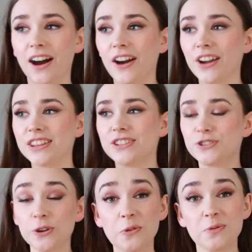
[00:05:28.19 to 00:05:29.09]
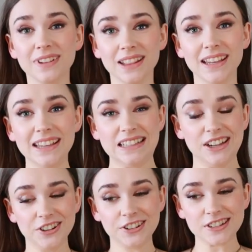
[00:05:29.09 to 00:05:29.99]
I don't really
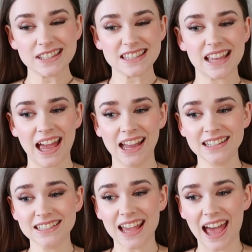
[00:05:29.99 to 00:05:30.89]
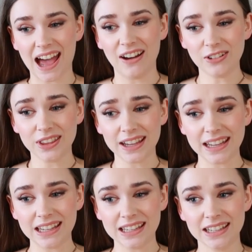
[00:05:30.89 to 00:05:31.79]
understand how
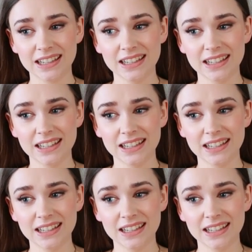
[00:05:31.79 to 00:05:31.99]
they